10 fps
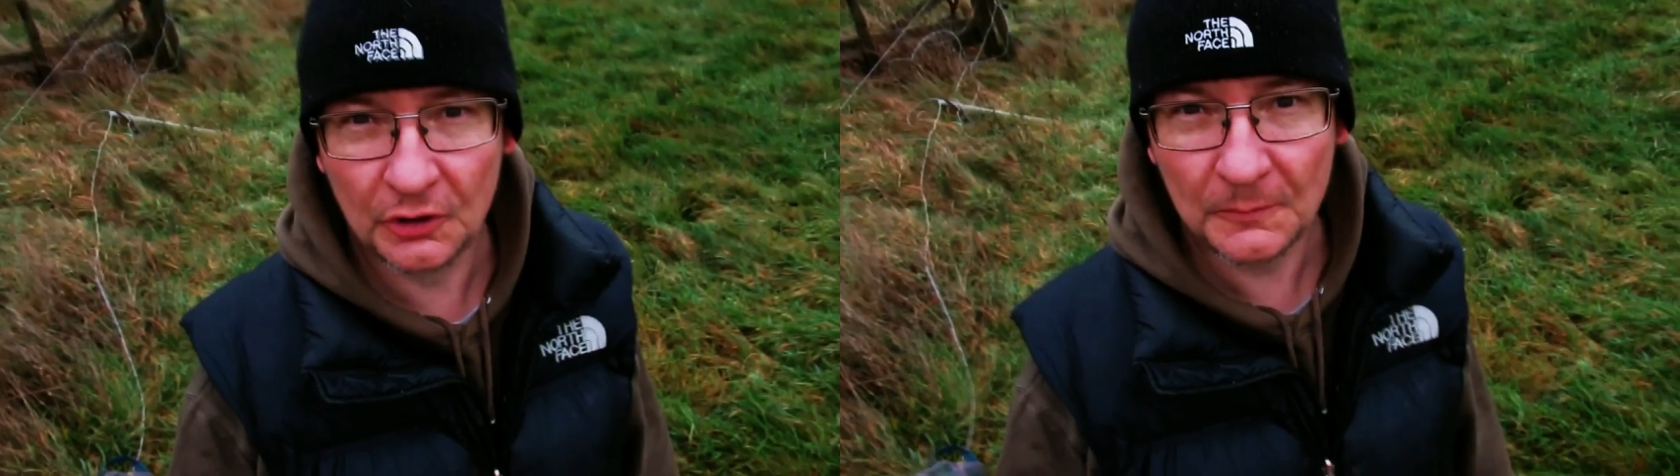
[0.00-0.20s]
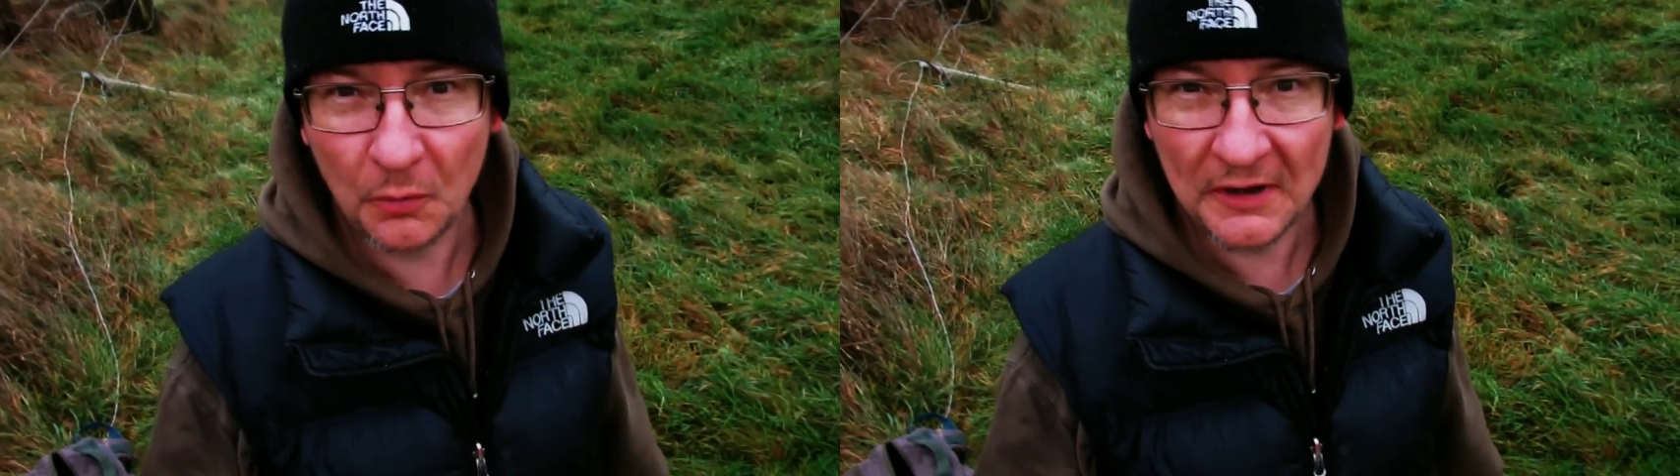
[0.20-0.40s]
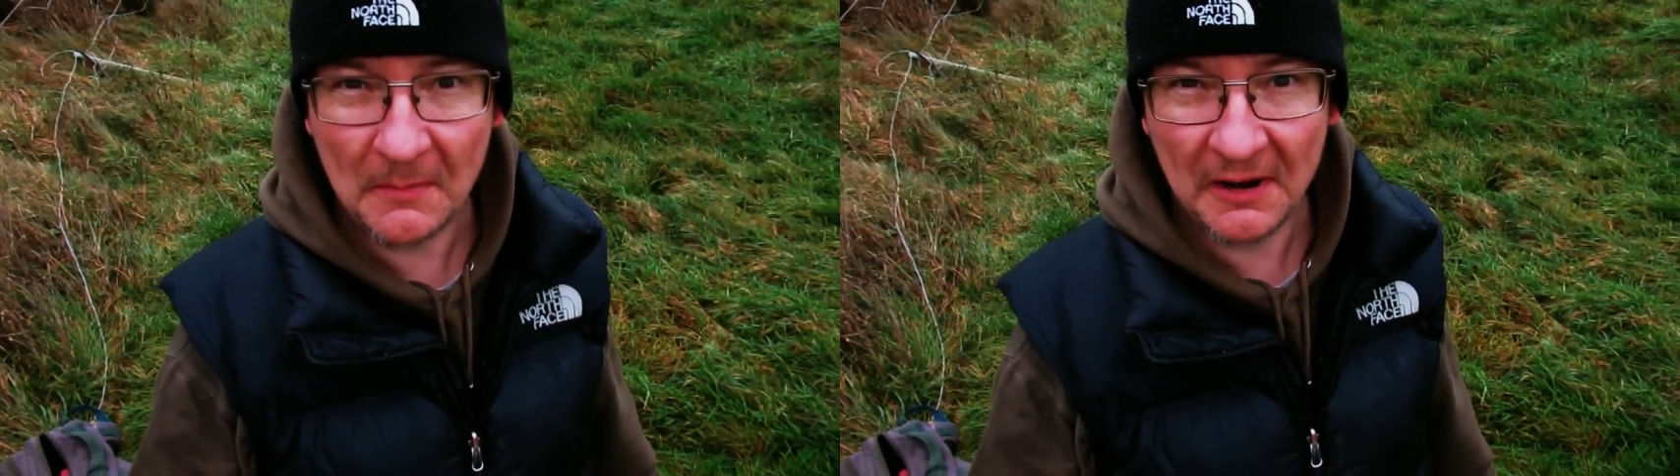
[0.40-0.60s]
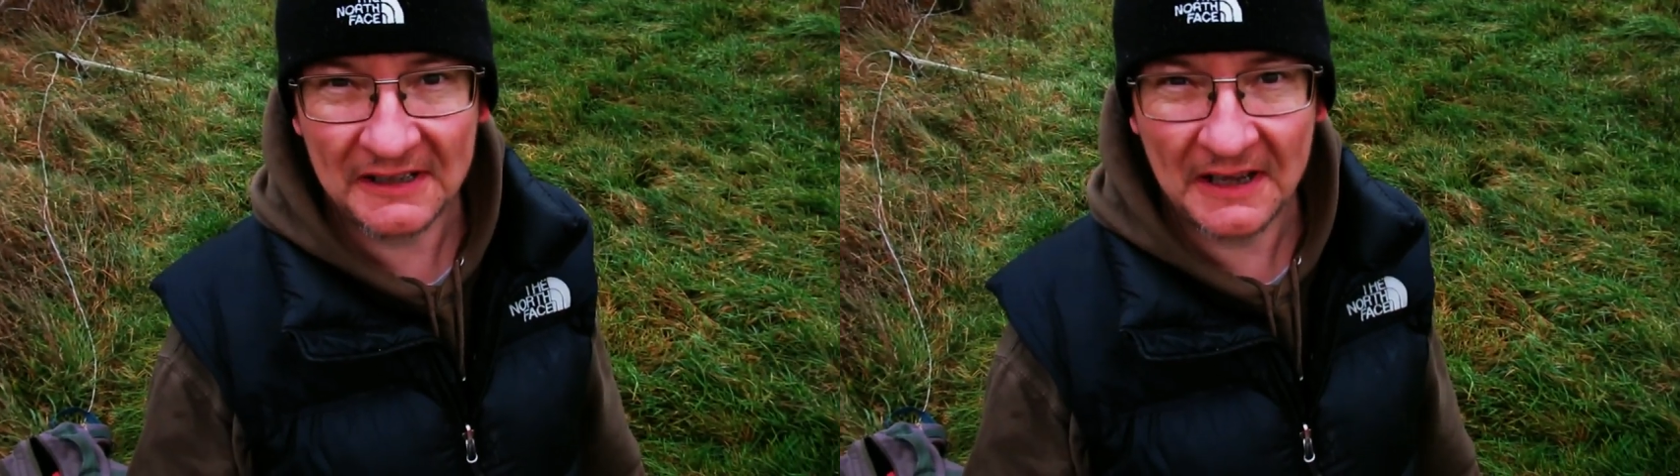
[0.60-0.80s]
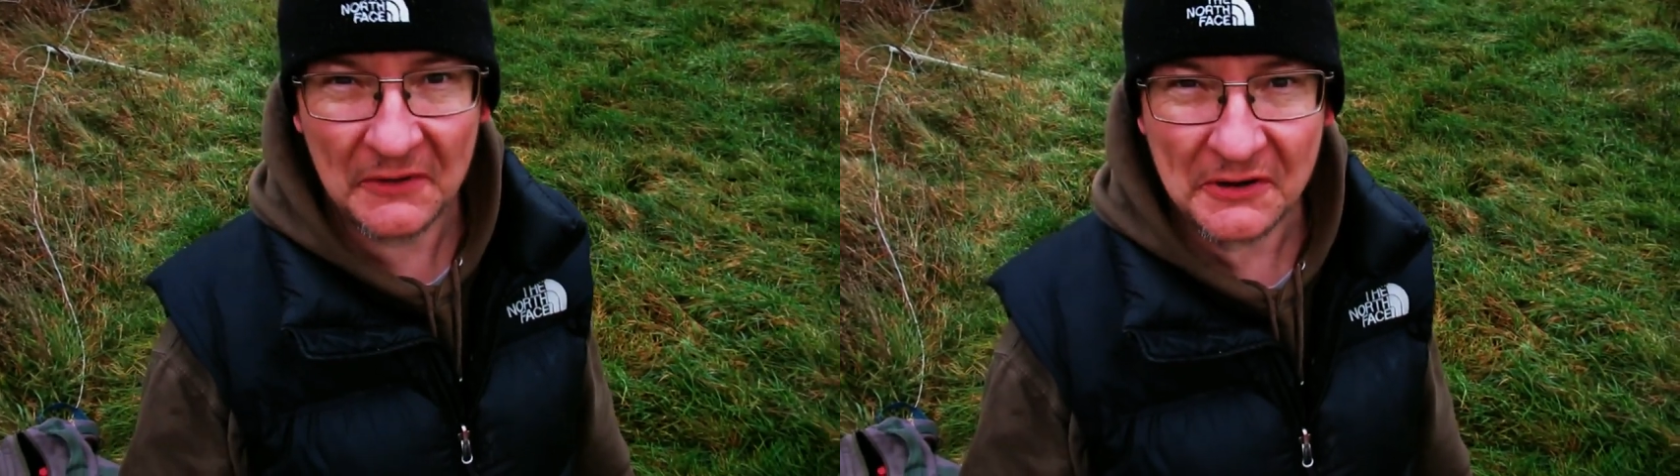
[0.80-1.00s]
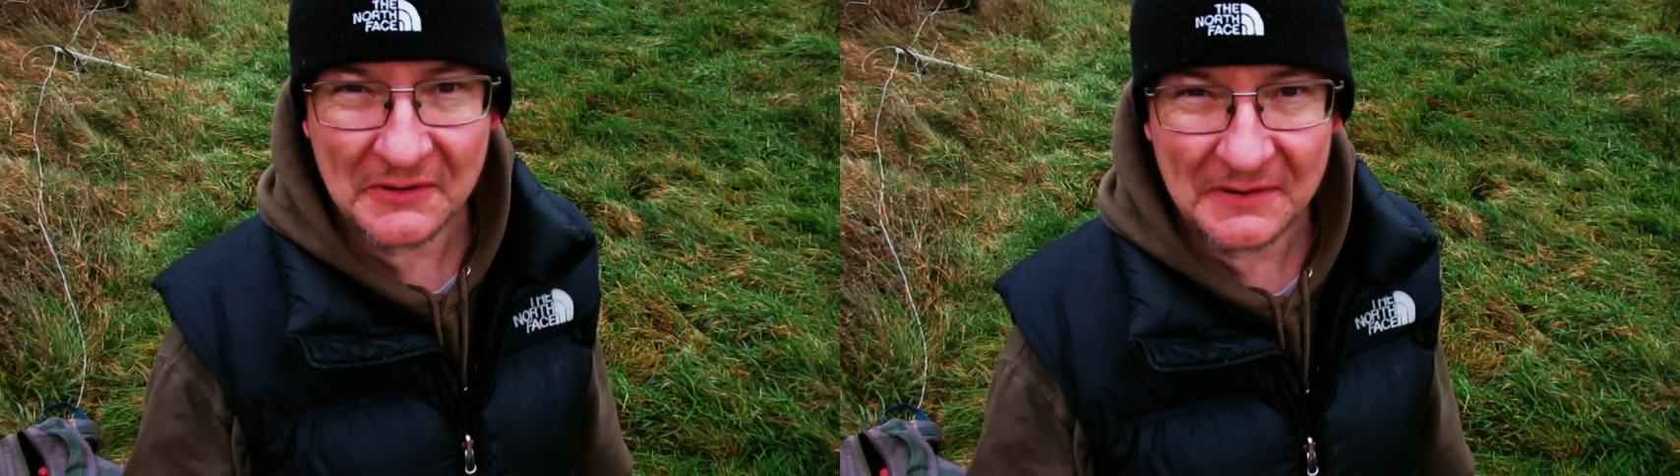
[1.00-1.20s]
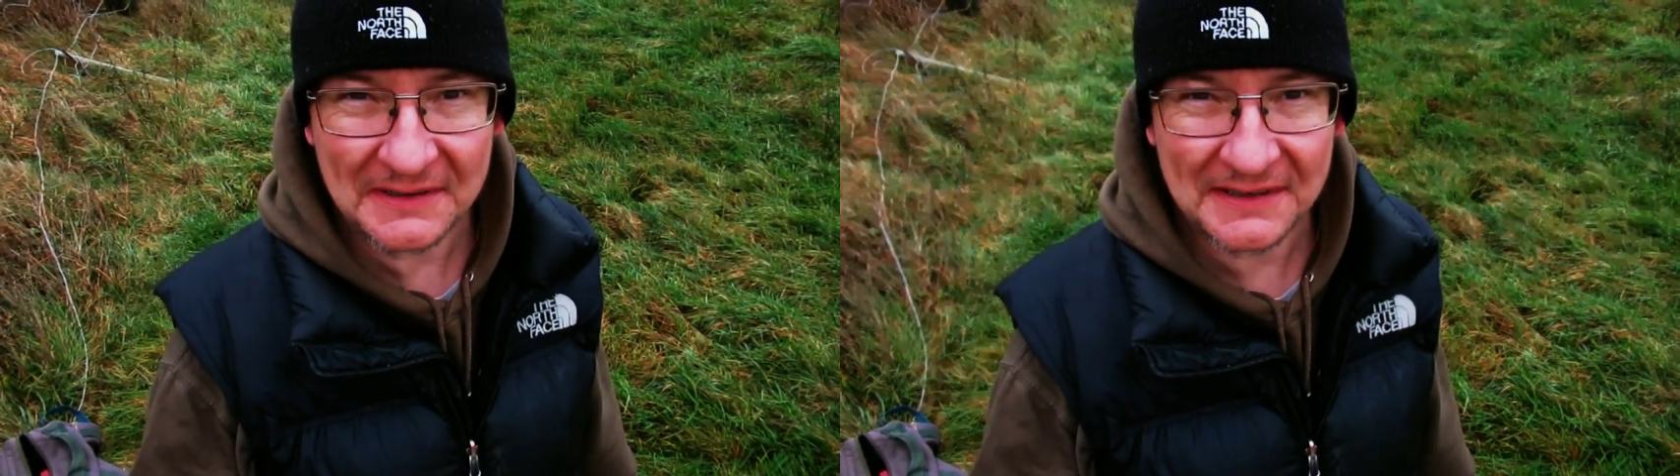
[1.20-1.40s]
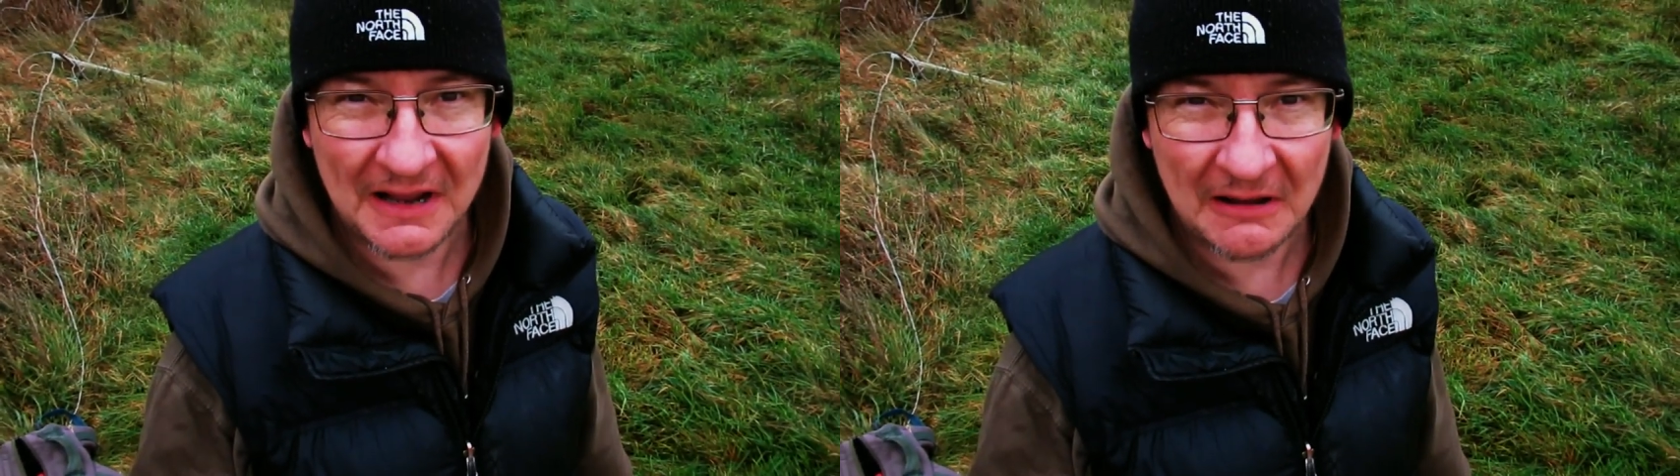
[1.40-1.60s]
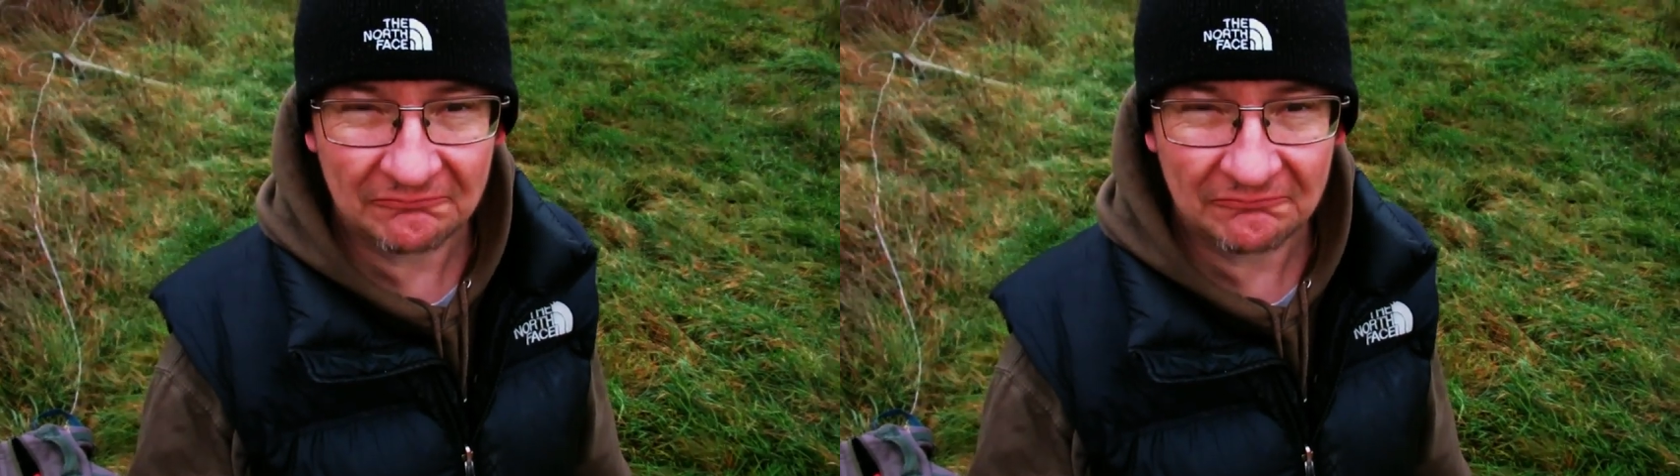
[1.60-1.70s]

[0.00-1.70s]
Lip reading: Good morning, my lovers!